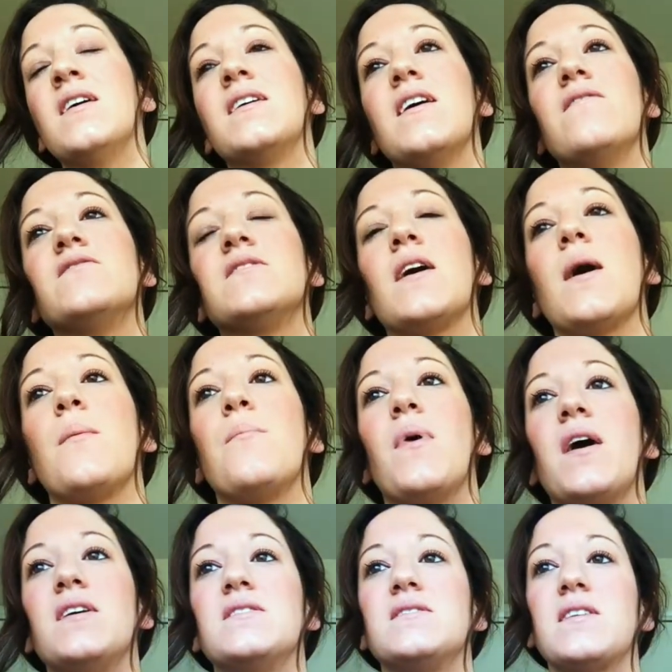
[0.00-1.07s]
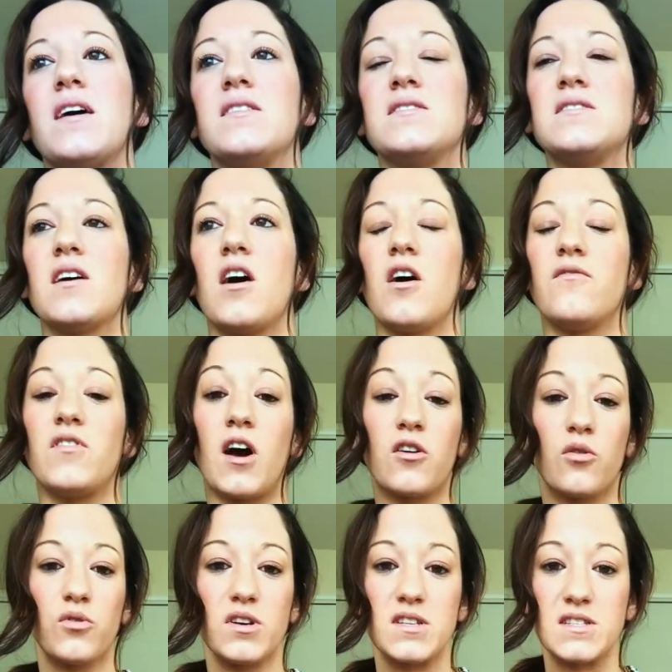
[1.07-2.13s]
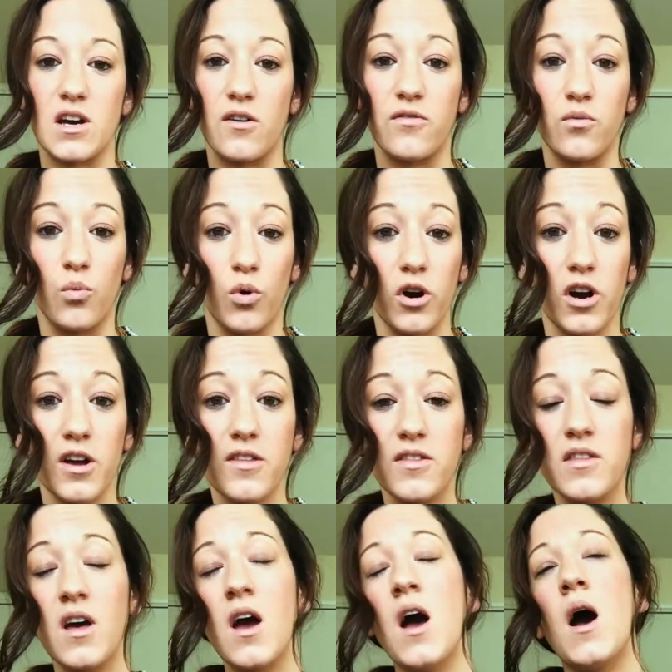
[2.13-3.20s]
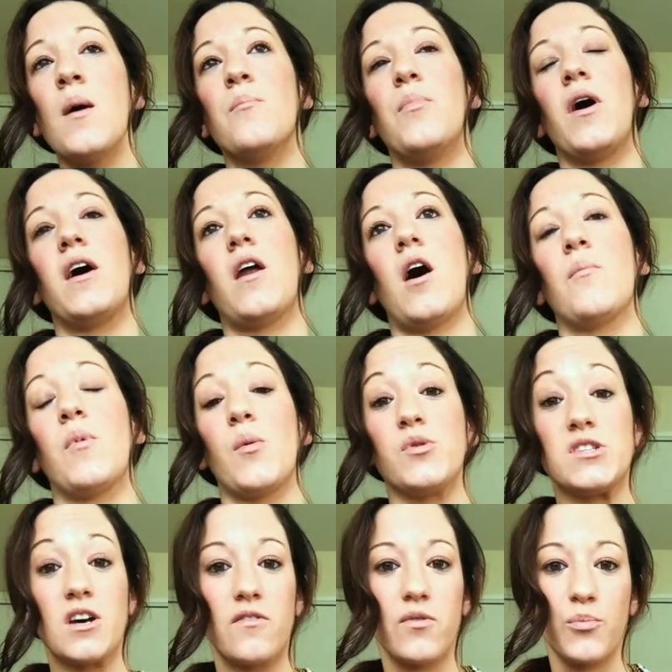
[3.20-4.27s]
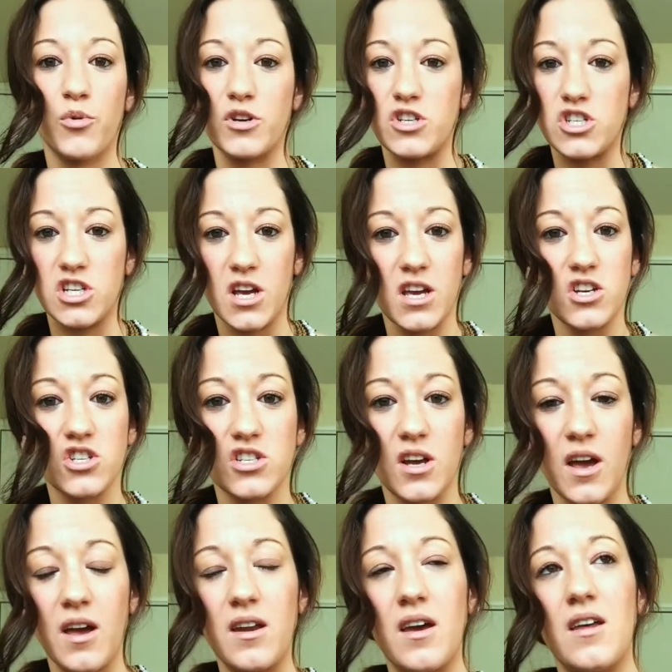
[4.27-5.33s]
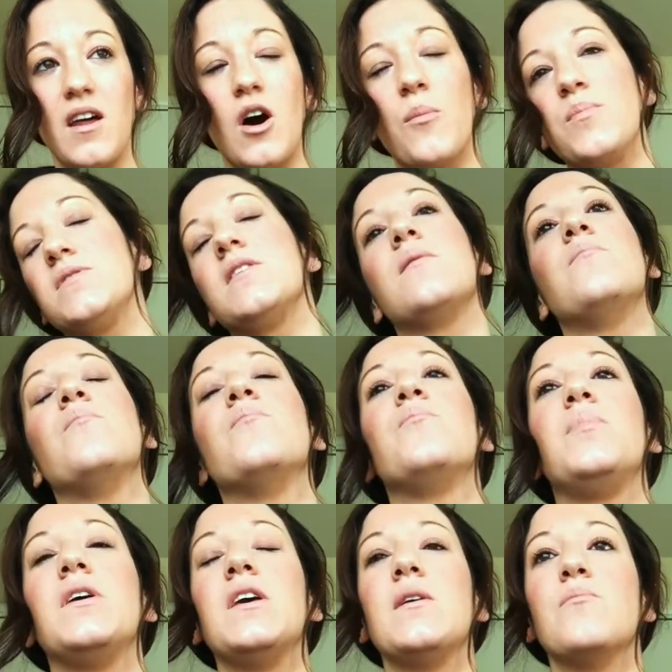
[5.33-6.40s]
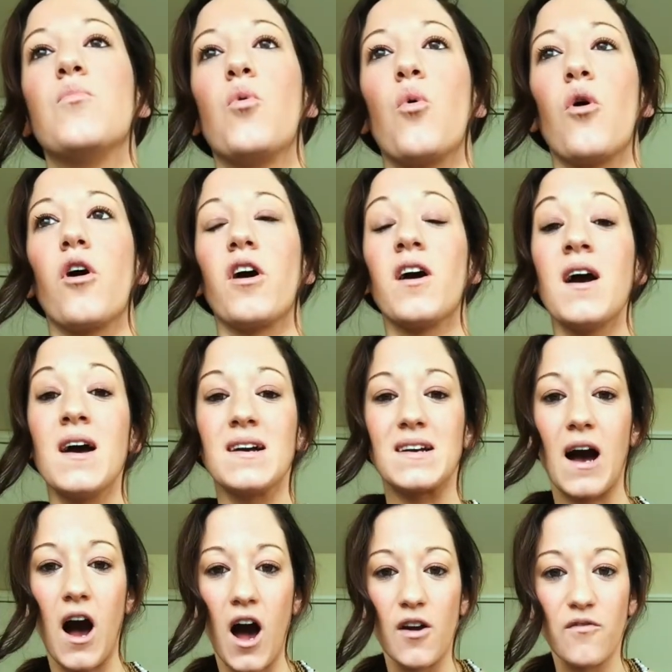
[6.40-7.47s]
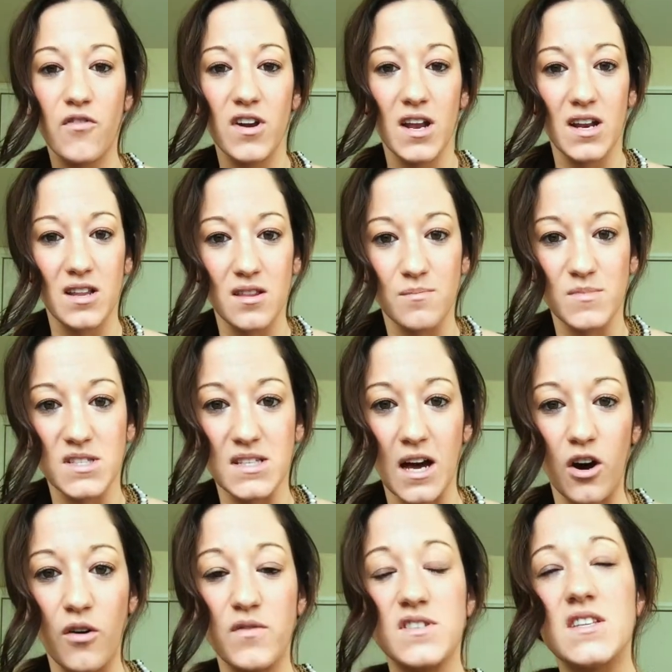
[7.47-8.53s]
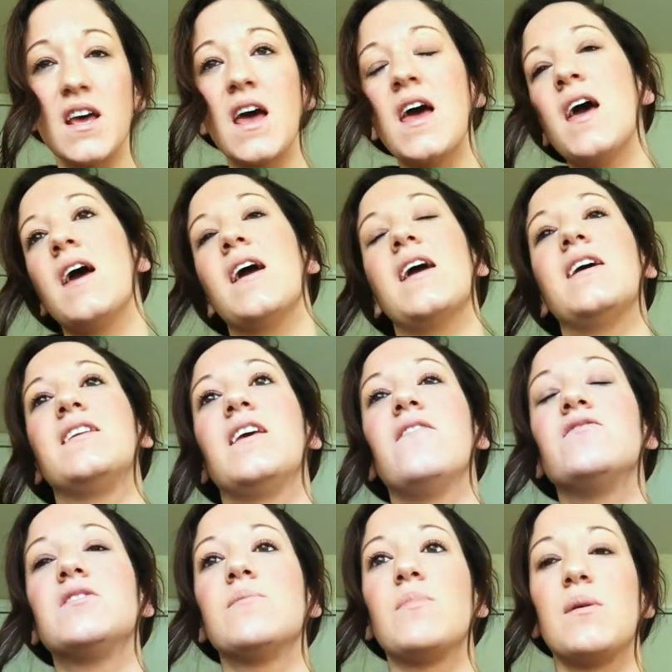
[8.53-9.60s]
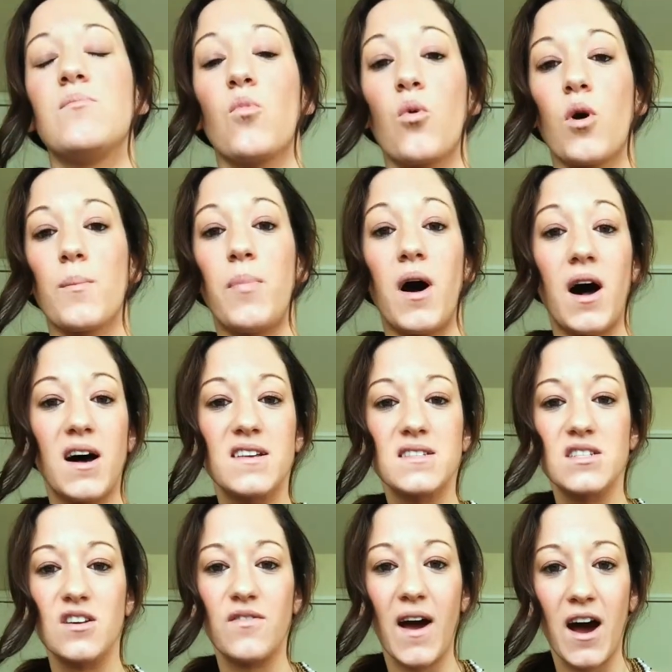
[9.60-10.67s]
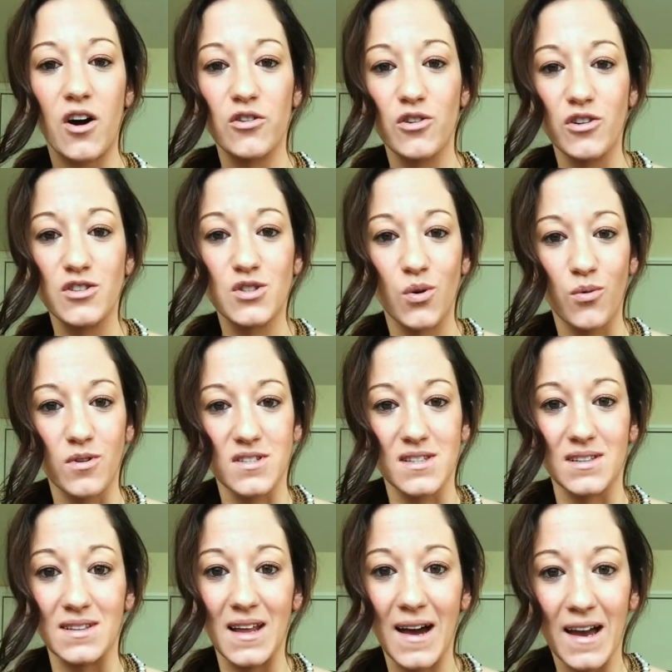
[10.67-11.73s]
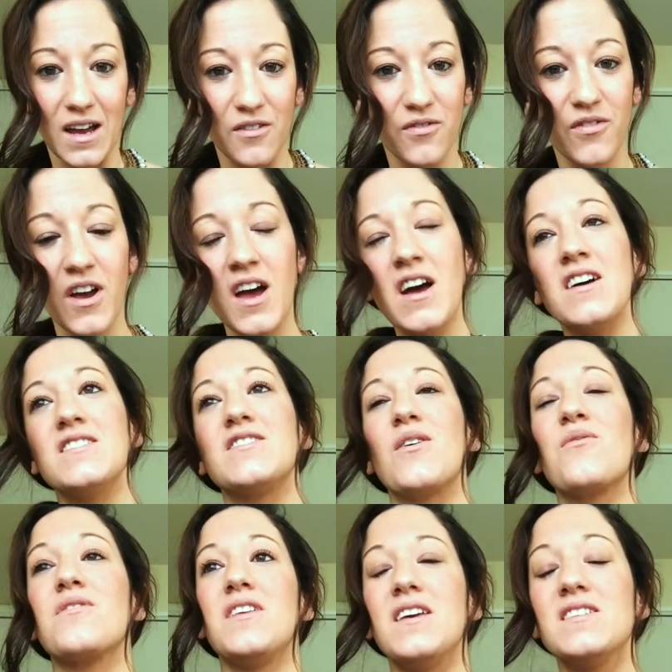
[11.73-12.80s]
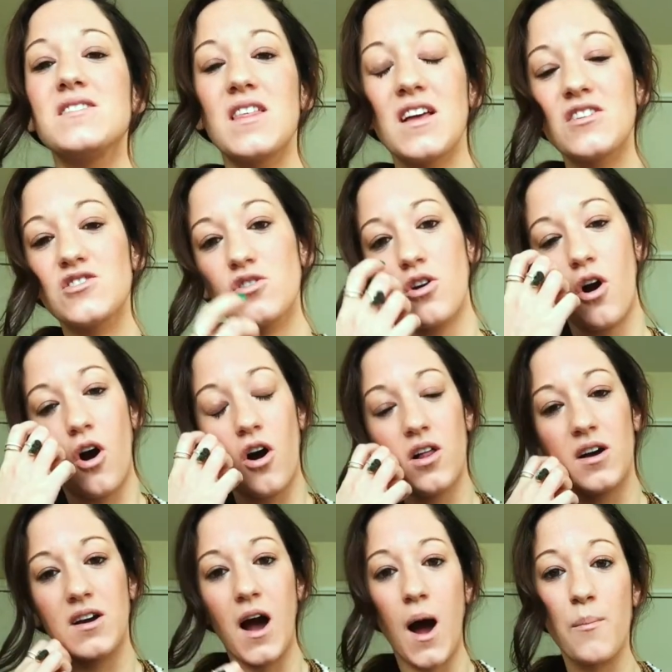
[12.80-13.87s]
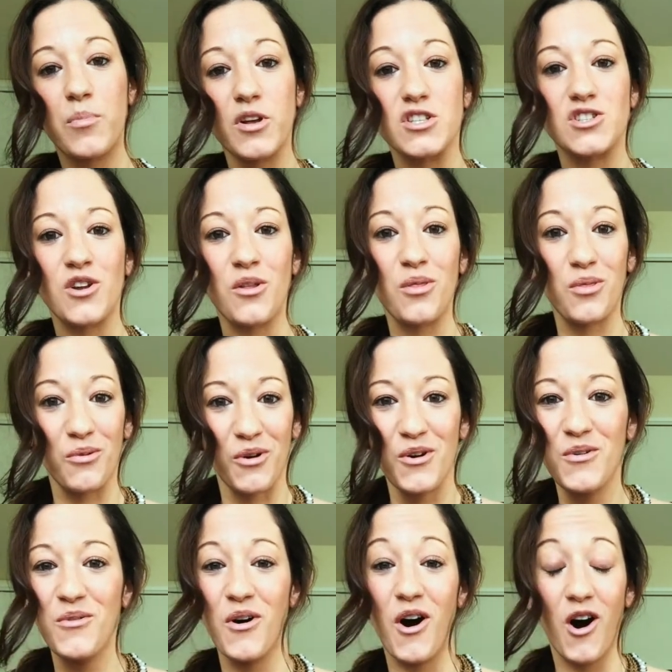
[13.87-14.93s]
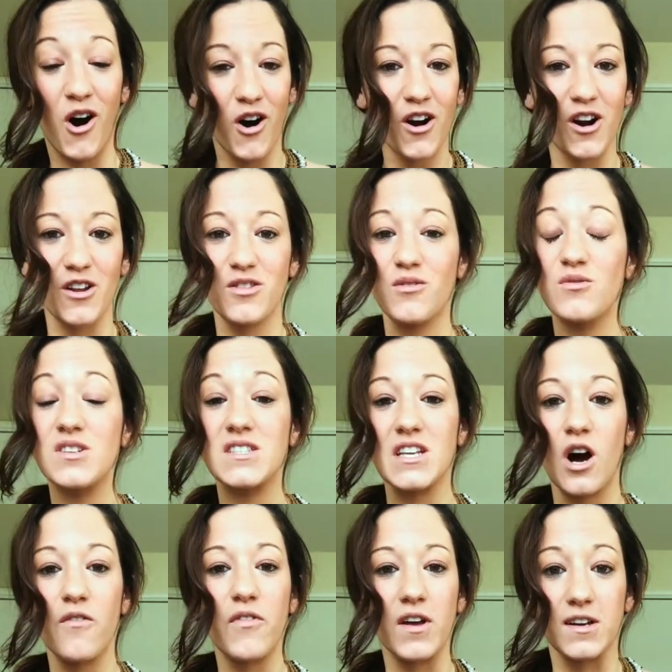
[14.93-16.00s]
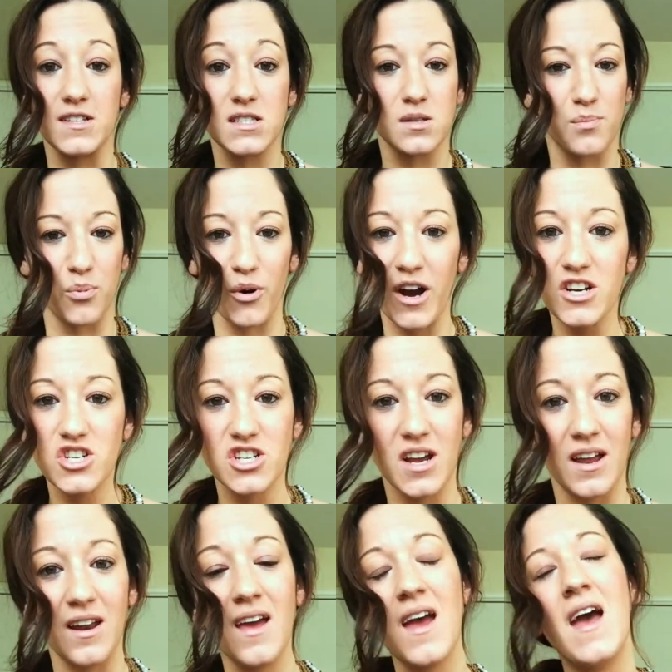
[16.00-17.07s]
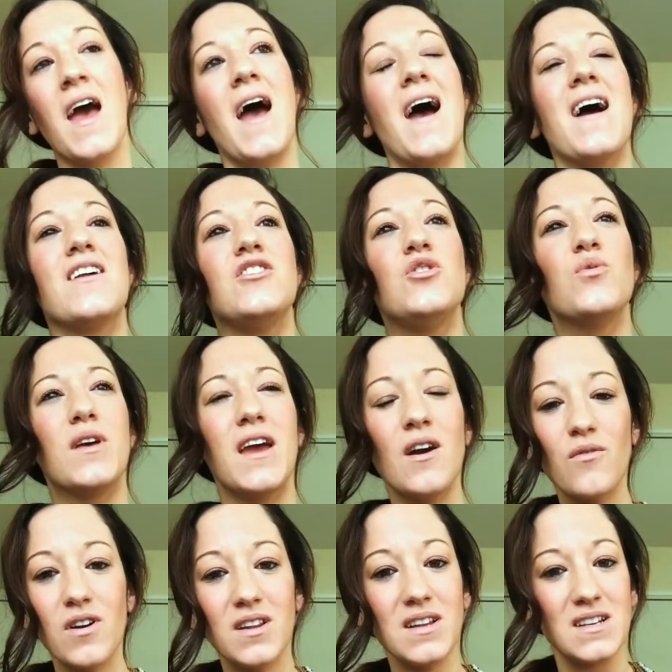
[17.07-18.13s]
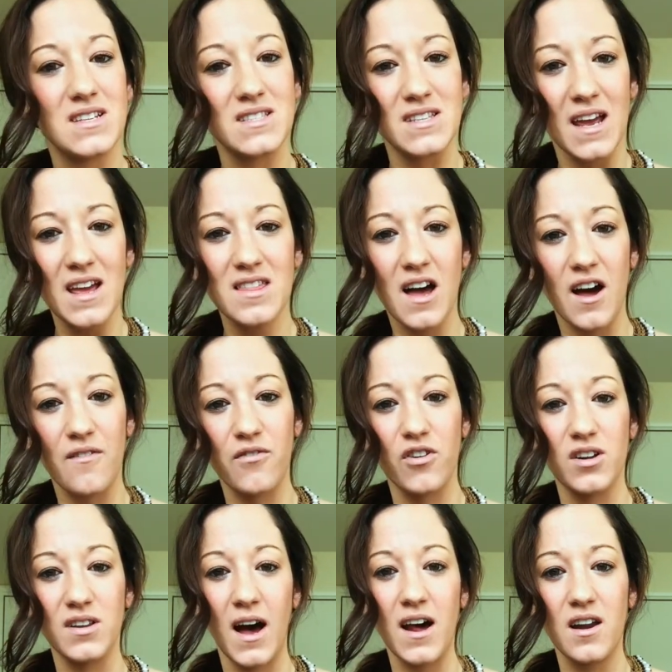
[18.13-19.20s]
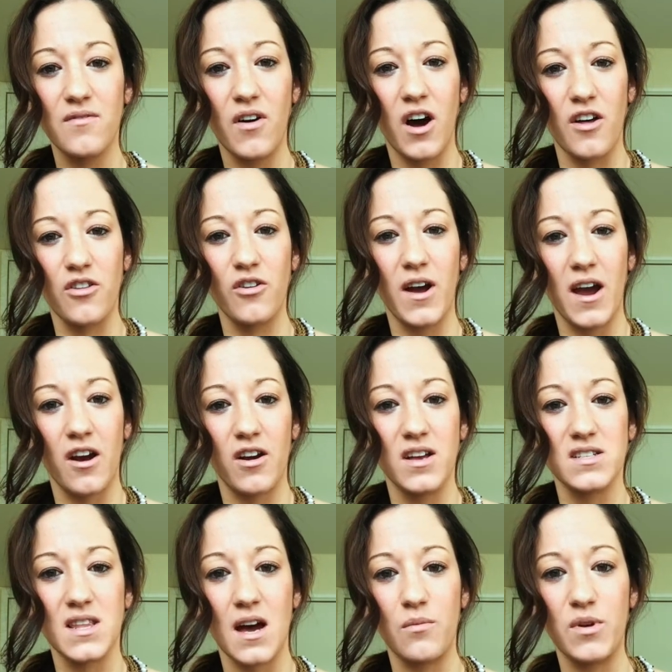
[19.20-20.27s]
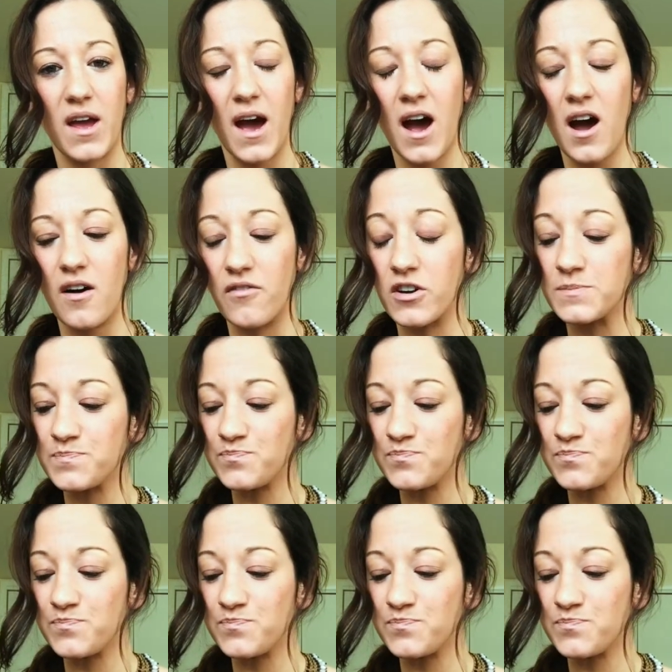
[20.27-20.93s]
gives them a sense of not only self-worth, but self-appreciation. It helps them be more confident in themselves. It gives them a more positive outlook towards life. So these things are all accomplished through art, through self-expression. And you can't really say that for a lot of other areas that we have.